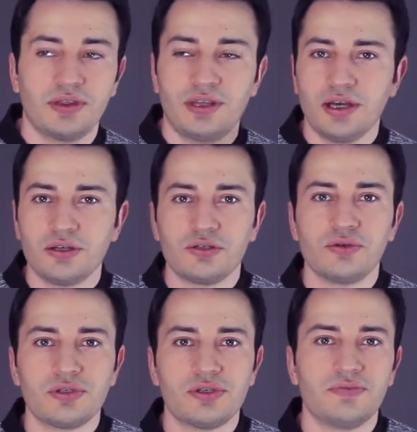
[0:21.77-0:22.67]
There are
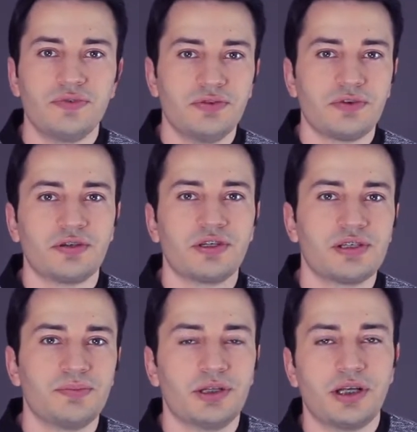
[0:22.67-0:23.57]
tons of different
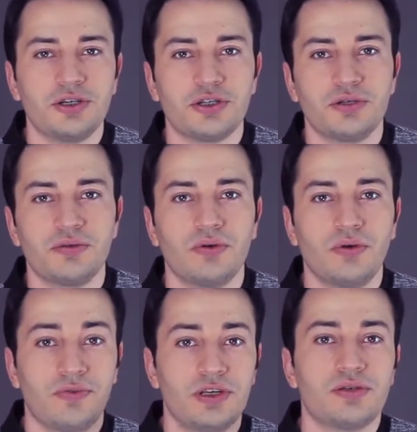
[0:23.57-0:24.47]
explanations
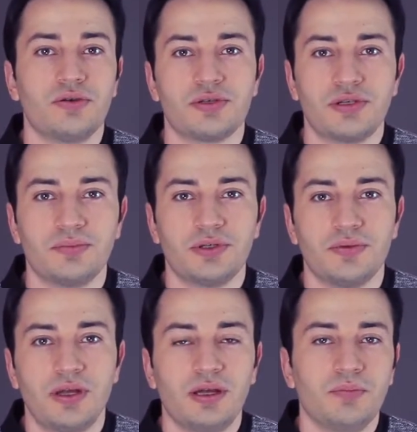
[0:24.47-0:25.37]
of this concept.
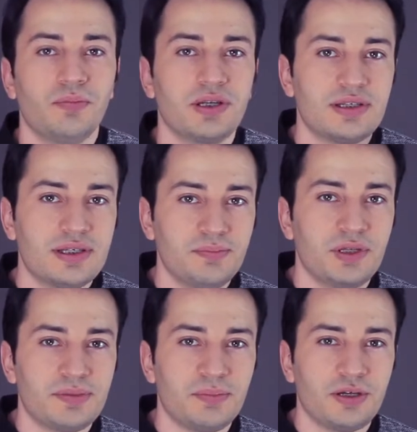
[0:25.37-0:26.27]
But
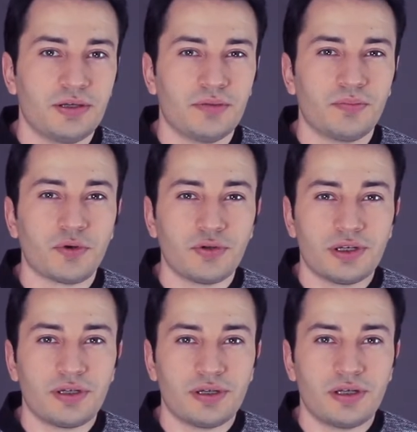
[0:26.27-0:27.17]
simply speaking,
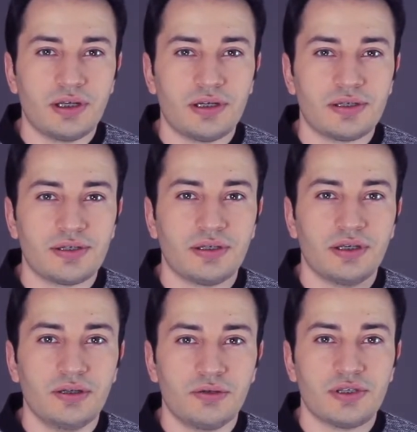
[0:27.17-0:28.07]
product analytics
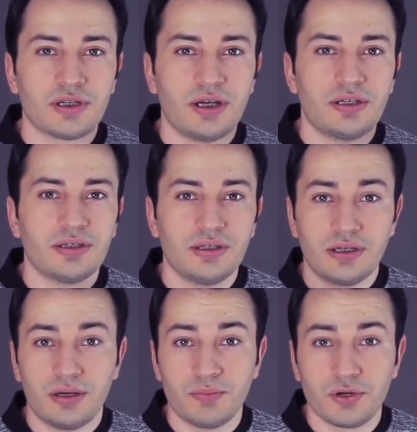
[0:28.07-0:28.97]
illustrate in
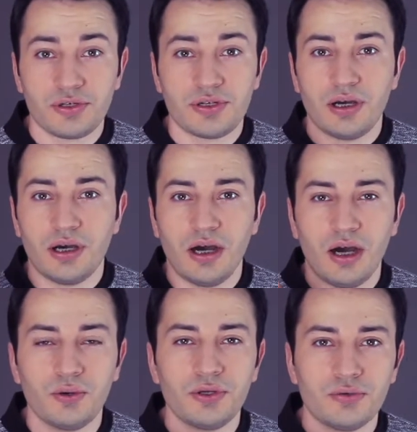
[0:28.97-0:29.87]
numbers
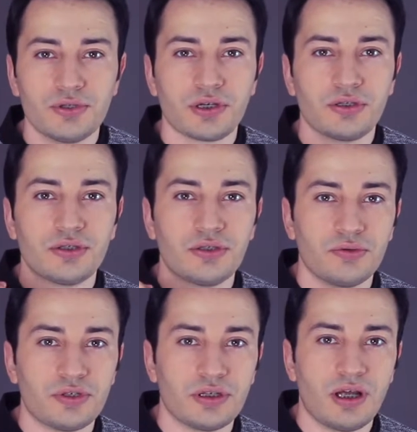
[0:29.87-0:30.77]
how users
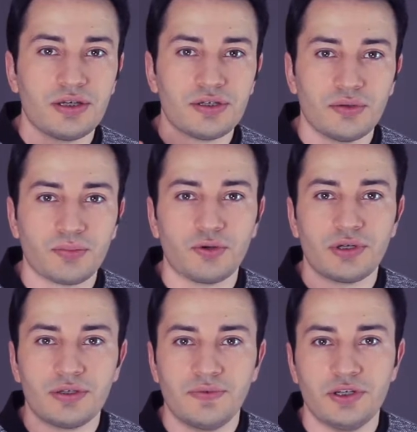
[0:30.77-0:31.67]
utilize your
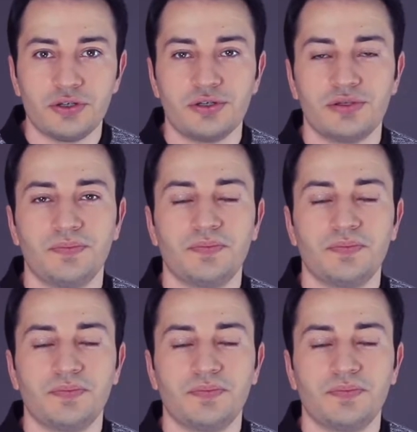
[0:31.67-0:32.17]
product features.